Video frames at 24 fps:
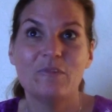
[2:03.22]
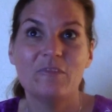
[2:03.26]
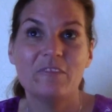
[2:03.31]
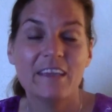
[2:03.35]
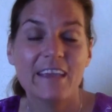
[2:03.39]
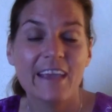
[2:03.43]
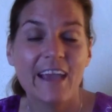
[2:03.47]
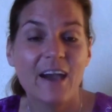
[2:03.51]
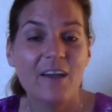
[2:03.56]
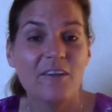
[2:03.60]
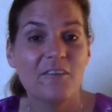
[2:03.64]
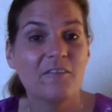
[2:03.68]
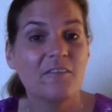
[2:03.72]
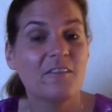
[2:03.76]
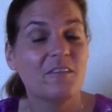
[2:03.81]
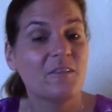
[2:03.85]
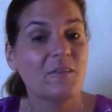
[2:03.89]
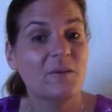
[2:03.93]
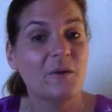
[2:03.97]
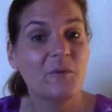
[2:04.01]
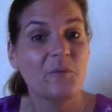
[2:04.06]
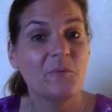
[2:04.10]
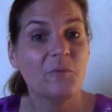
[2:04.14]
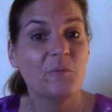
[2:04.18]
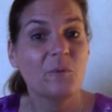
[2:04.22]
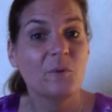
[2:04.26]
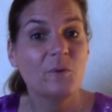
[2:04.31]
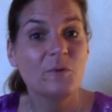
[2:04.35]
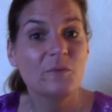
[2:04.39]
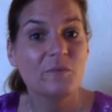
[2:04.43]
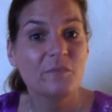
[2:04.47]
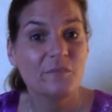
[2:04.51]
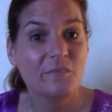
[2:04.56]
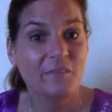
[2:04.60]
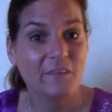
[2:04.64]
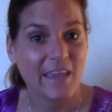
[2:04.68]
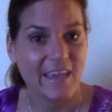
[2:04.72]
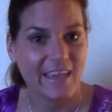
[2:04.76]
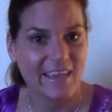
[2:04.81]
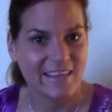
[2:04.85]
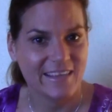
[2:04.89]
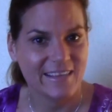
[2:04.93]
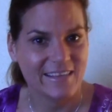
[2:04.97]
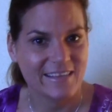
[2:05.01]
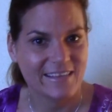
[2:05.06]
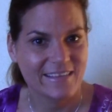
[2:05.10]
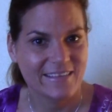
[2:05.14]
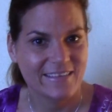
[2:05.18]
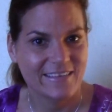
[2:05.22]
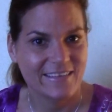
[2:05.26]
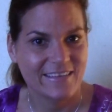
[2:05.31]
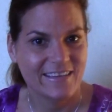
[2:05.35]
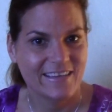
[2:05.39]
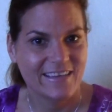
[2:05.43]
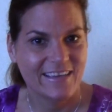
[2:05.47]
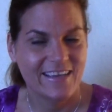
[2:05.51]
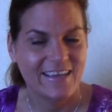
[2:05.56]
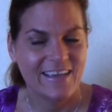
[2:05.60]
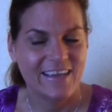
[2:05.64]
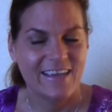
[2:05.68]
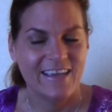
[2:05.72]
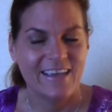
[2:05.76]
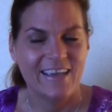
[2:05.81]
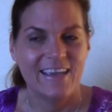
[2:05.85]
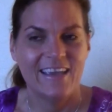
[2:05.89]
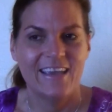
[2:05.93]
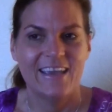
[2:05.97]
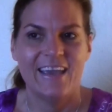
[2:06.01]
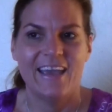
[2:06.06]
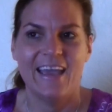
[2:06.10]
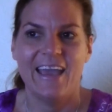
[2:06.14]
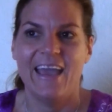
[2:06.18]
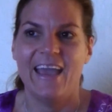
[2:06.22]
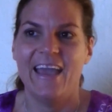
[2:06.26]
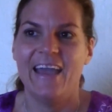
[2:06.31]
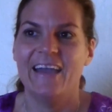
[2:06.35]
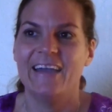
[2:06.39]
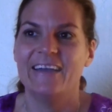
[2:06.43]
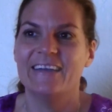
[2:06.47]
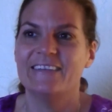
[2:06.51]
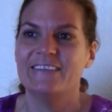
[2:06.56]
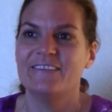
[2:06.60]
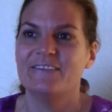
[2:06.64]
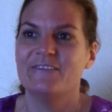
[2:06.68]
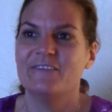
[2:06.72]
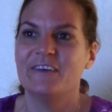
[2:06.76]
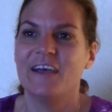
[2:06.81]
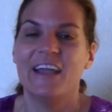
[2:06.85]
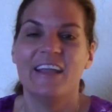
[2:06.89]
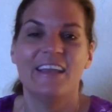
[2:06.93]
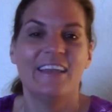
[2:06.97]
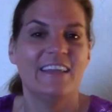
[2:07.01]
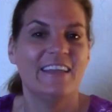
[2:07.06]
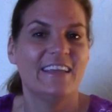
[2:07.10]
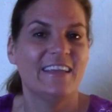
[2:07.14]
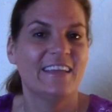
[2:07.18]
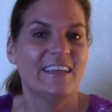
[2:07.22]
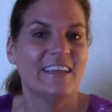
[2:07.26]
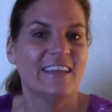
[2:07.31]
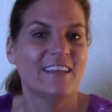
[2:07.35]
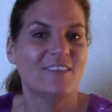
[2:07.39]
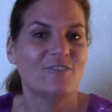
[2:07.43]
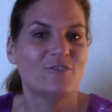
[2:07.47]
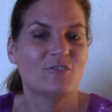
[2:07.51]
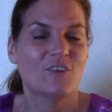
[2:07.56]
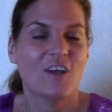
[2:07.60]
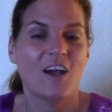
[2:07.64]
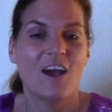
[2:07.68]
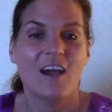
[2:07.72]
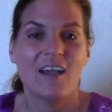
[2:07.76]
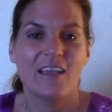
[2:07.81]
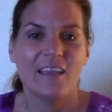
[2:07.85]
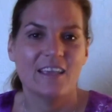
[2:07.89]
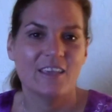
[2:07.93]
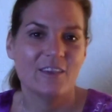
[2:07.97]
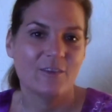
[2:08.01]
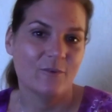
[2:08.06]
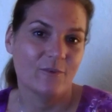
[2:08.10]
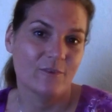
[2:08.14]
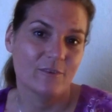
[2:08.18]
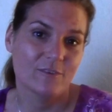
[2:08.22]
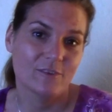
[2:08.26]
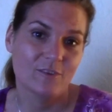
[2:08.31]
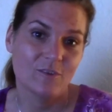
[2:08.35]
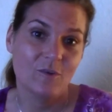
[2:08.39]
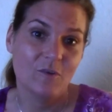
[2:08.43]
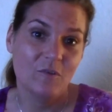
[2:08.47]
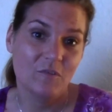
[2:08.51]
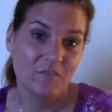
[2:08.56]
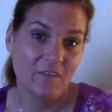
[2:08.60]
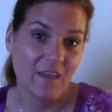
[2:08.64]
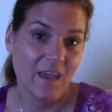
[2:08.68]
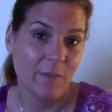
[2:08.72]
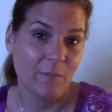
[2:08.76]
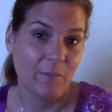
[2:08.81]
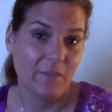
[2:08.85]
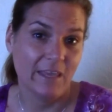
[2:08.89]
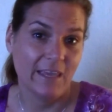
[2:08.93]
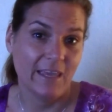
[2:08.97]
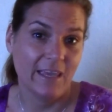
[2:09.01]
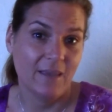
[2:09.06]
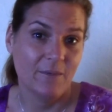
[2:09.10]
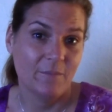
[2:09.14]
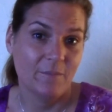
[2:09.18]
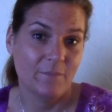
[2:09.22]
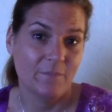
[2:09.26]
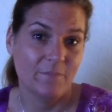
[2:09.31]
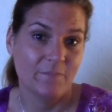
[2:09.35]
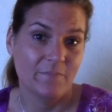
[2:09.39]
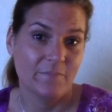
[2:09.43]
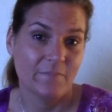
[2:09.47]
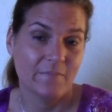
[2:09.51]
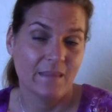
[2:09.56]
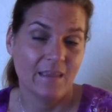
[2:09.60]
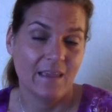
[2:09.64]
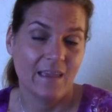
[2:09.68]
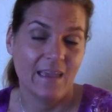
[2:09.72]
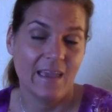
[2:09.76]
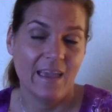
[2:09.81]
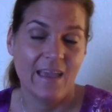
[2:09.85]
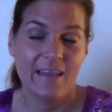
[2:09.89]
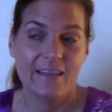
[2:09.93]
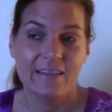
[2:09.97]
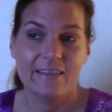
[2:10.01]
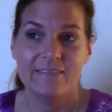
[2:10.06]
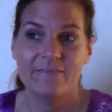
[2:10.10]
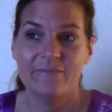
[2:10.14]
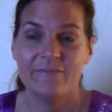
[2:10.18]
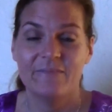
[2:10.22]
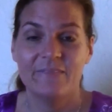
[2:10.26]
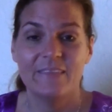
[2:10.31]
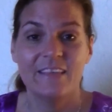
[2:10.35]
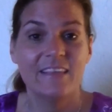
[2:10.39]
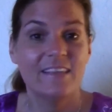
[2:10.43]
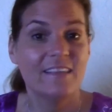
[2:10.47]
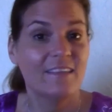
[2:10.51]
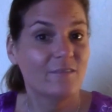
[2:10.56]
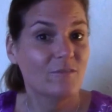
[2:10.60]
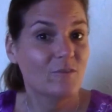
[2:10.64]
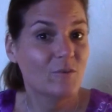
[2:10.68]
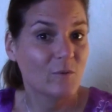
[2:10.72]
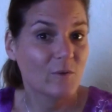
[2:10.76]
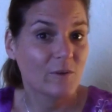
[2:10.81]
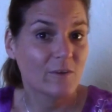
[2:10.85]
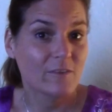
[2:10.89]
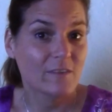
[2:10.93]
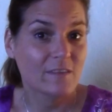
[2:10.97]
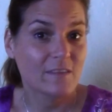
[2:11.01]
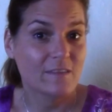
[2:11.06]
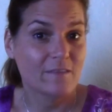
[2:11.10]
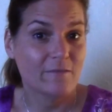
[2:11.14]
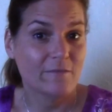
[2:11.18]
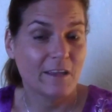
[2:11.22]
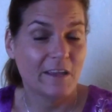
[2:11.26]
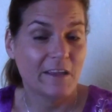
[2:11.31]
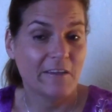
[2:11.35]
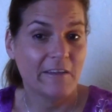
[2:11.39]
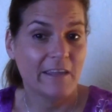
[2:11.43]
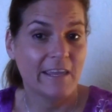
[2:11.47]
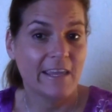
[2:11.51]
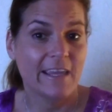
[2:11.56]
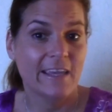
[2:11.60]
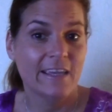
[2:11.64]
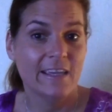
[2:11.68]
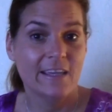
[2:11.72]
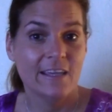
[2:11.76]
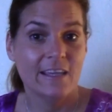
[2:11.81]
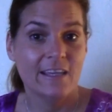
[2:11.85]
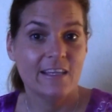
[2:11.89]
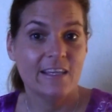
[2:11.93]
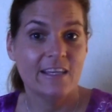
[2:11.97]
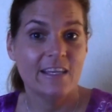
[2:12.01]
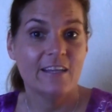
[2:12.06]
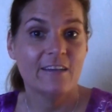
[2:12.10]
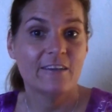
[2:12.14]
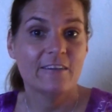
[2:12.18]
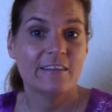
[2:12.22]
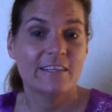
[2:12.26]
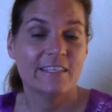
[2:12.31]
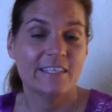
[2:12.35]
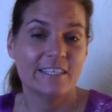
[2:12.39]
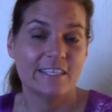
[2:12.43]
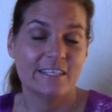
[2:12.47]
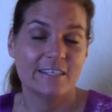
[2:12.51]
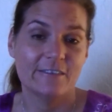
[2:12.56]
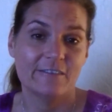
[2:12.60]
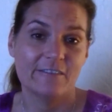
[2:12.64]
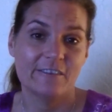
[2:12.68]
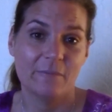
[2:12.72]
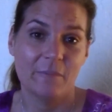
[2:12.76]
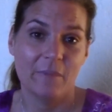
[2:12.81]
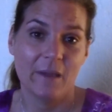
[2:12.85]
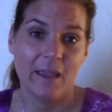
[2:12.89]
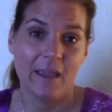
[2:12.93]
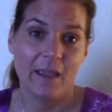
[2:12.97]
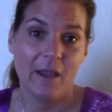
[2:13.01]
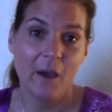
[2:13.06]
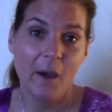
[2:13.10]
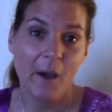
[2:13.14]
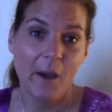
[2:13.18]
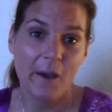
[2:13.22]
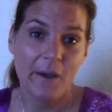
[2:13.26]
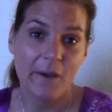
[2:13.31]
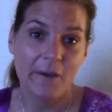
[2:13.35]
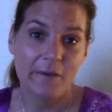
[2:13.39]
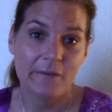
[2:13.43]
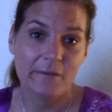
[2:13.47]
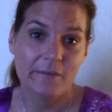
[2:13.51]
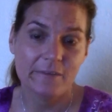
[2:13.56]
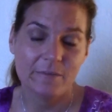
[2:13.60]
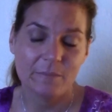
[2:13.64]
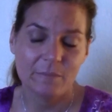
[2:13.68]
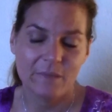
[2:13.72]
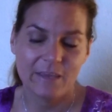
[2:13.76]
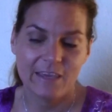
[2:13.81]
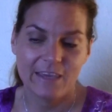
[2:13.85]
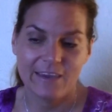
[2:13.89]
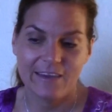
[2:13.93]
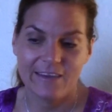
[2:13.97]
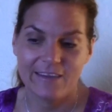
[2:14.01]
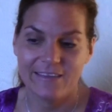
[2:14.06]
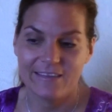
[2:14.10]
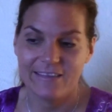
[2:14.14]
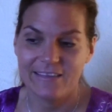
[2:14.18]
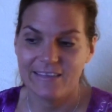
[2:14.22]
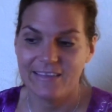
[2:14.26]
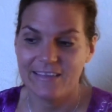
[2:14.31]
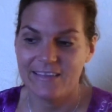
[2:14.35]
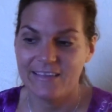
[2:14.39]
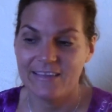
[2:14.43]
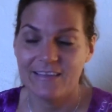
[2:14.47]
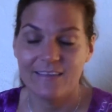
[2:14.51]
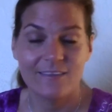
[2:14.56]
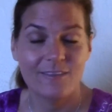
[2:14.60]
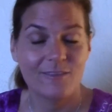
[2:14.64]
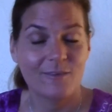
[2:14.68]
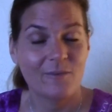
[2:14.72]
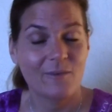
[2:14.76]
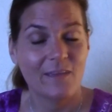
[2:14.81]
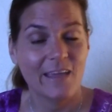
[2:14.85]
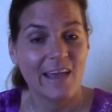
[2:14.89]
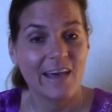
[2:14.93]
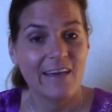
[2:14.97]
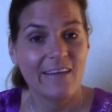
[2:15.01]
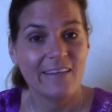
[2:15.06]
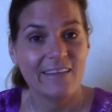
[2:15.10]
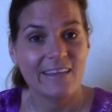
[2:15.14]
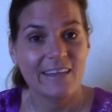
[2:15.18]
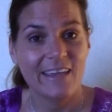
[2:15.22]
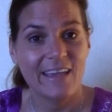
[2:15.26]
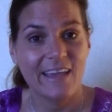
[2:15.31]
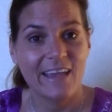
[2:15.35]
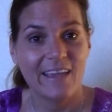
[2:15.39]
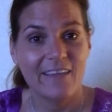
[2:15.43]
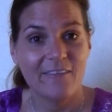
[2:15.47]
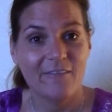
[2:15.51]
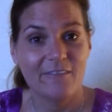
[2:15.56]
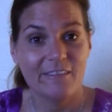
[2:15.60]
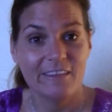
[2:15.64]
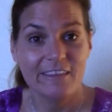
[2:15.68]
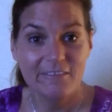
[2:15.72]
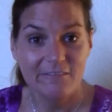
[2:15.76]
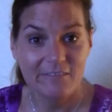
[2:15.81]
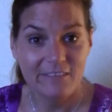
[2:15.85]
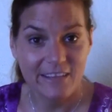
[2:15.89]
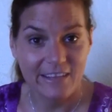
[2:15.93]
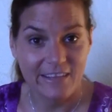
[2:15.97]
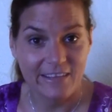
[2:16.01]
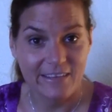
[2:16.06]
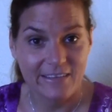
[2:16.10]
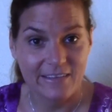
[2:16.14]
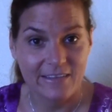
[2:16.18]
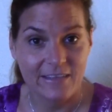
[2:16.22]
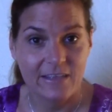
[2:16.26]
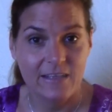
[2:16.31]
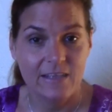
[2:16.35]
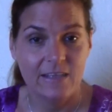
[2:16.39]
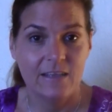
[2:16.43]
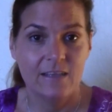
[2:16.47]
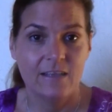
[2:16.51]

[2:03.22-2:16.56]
moving out of the lone wolf phase and finding and drawing your soul family. And this, of course, is very near and dear to my heart because this is the reality I have lived in